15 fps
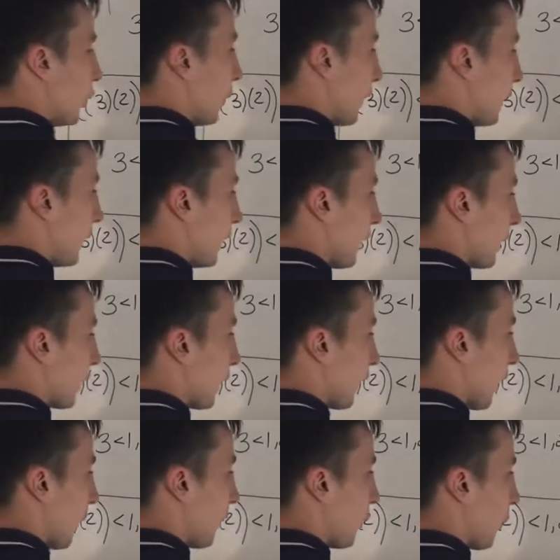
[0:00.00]
to a 6
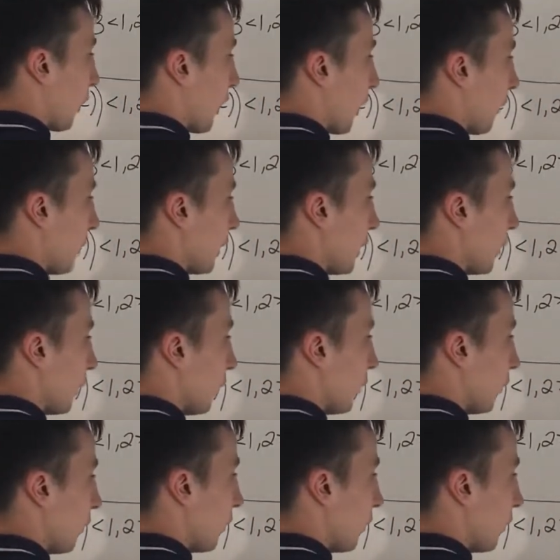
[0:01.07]
times 1 comma 2.